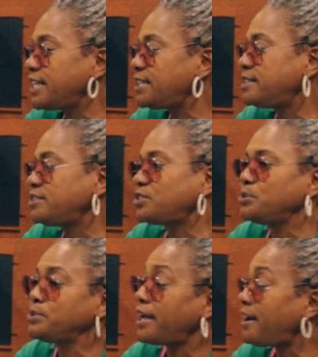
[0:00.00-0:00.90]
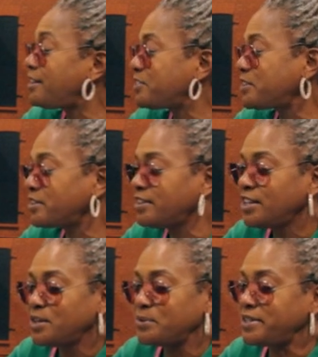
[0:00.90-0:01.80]
ladies who gather.
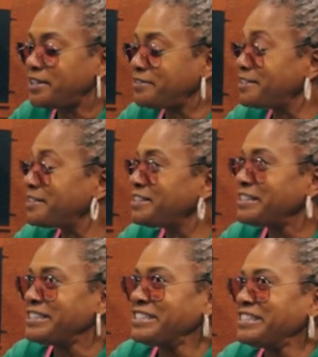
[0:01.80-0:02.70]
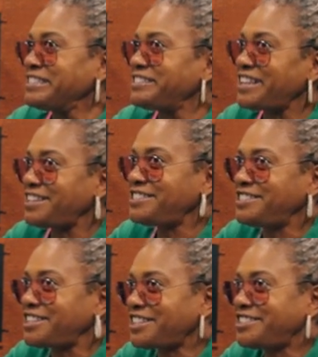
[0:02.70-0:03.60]
We have the sassy,
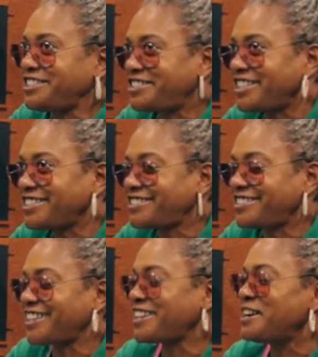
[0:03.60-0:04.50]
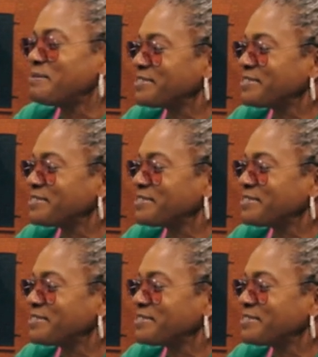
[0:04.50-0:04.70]
sexy six that come